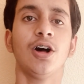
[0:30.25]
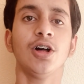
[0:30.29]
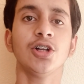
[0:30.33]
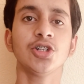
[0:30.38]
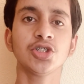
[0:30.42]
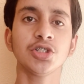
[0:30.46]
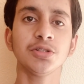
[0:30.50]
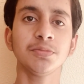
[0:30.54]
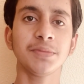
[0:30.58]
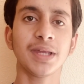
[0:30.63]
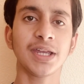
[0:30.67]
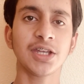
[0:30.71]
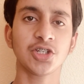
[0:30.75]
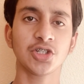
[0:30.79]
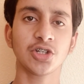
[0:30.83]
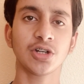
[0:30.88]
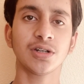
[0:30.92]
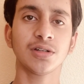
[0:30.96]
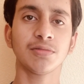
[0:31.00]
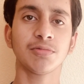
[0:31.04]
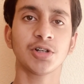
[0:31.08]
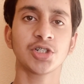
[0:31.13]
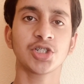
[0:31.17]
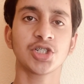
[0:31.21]
Also, make
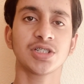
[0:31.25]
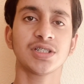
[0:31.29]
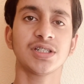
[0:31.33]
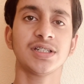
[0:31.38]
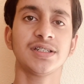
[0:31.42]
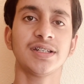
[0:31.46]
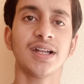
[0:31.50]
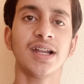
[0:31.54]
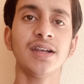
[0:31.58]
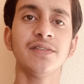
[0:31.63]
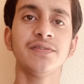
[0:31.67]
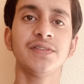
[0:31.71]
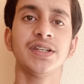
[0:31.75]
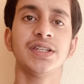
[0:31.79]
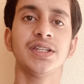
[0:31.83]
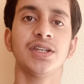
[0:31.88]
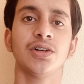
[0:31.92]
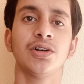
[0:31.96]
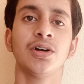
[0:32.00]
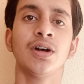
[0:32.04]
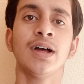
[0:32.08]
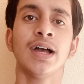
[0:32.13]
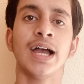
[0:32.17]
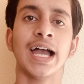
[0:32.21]
sure to watch the entire
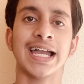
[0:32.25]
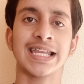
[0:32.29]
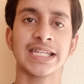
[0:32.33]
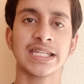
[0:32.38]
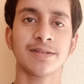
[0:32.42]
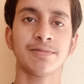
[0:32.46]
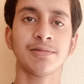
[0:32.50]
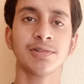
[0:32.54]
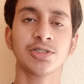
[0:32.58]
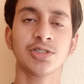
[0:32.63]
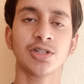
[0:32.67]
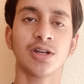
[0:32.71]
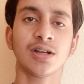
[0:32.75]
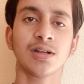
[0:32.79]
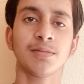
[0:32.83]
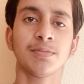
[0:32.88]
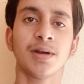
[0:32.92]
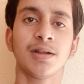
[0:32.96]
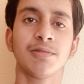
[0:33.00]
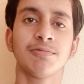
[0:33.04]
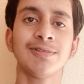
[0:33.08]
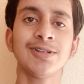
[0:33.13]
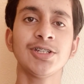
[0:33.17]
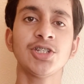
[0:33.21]
video as I will talk
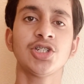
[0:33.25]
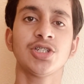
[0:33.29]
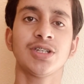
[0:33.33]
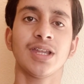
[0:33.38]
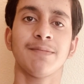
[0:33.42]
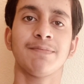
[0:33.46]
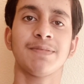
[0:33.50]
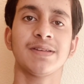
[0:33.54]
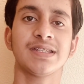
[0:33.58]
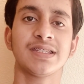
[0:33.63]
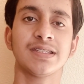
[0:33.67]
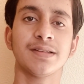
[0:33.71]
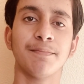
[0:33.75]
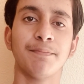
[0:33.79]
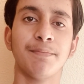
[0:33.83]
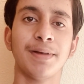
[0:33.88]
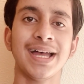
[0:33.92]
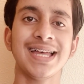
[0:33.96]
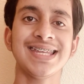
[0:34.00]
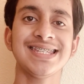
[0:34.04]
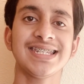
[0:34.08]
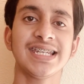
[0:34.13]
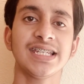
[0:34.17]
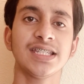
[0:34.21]
about which tip is the
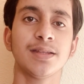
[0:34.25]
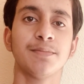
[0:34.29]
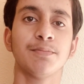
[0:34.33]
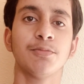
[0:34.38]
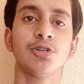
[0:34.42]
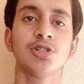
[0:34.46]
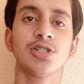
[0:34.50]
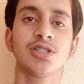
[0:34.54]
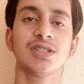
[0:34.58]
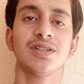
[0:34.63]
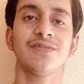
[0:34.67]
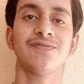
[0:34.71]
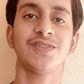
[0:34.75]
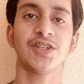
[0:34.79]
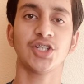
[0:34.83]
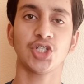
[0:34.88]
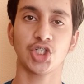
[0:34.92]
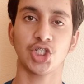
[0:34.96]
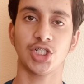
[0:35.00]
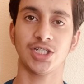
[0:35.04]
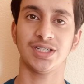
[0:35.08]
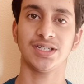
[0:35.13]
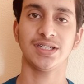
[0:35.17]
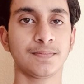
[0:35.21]
best and the most
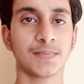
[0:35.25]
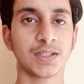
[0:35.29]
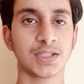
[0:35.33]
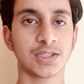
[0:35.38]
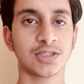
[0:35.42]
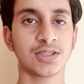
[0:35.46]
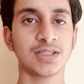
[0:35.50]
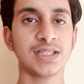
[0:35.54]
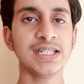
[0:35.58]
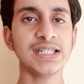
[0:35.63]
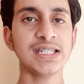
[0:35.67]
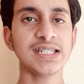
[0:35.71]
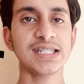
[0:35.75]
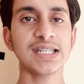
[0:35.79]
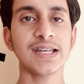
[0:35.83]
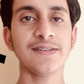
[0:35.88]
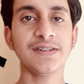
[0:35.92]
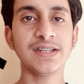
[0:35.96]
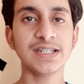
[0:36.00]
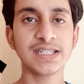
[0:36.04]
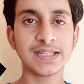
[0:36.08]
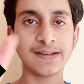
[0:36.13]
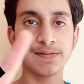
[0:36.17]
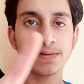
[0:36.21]
efficient. So these
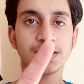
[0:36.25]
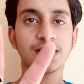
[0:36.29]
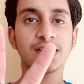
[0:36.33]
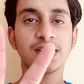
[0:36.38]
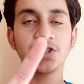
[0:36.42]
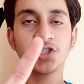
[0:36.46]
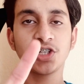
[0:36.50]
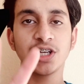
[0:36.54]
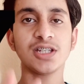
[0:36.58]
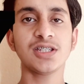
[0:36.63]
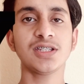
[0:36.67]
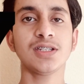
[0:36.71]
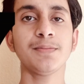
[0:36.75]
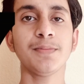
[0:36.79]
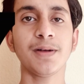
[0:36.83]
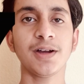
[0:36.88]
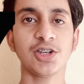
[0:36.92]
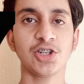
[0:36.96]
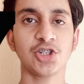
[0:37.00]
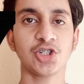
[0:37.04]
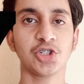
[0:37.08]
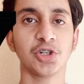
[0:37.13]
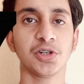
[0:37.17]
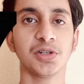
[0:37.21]
7 tips that I'm just
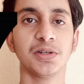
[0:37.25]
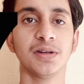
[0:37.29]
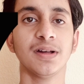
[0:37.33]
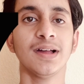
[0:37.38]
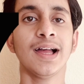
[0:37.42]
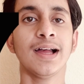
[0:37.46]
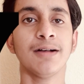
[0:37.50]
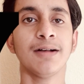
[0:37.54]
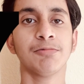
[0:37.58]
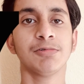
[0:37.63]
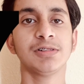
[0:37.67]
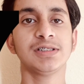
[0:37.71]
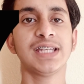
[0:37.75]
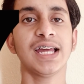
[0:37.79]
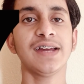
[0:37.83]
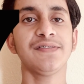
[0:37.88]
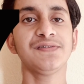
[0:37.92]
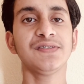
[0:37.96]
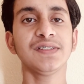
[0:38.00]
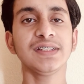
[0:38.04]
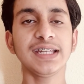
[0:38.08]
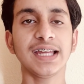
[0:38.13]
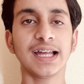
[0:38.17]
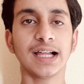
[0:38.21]
about to show you will
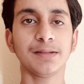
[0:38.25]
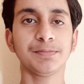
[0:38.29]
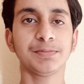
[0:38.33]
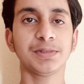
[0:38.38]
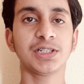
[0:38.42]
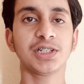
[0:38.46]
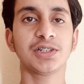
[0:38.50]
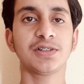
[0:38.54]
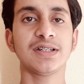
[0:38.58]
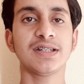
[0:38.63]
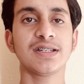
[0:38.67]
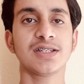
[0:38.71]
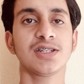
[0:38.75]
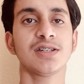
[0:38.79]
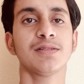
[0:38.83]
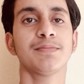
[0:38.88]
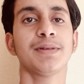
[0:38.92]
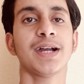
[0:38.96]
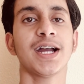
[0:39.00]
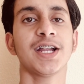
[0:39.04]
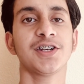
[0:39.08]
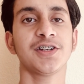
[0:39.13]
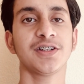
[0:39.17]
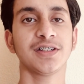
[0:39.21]
definitely help increase your
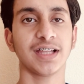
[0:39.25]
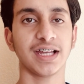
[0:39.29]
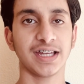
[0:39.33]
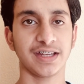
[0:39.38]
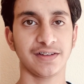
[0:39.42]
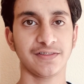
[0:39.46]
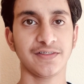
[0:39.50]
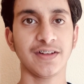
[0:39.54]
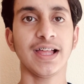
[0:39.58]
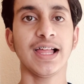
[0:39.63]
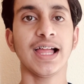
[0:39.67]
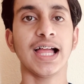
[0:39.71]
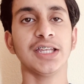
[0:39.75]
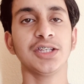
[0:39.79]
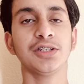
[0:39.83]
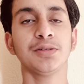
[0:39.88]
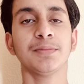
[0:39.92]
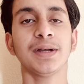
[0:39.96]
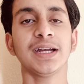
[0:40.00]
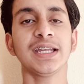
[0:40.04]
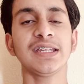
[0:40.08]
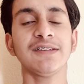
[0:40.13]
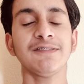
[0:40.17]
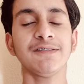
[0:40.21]
battery life, and you
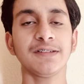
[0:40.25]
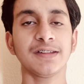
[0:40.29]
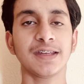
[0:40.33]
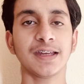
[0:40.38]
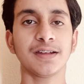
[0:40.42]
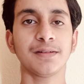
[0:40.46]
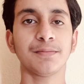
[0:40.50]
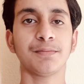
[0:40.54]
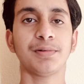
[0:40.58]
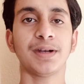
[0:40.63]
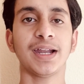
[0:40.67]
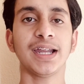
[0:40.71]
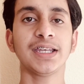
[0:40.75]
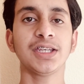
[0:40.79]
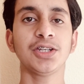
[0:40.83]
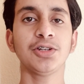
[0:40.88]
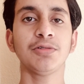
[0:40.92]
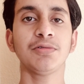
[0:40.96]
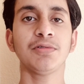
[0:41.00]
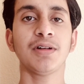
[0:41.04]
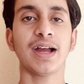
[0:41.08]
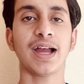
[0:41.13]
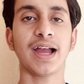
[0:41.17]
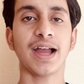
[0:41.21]
might even get a brand
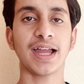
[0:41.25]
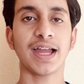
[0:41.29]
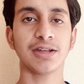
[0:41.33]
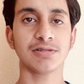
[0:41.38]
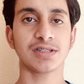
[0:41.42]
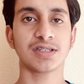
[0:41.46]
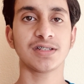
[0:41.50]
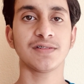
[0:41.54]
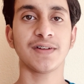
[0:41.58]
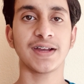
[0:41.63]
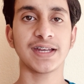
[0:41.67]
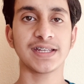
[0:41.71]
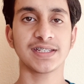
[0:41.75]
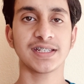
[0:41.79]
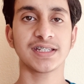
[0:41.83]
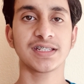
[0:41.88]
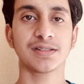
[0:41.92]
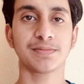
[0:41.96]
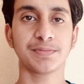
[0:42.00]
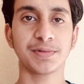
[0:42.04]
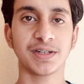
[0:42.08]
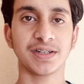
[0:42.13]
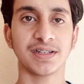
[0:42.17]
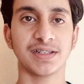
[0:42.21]
new iOS device
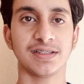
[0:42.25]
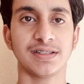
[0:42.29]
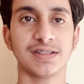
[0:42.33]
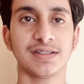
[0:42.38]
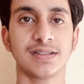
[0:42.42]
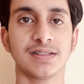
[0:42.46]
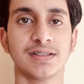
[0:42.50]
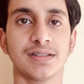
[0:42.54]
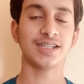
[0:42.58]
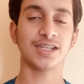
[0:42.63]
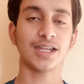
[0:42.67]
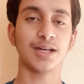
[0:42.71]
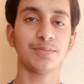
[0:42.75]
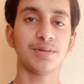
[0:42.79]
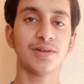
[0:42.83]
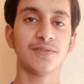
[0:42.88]
experience. Now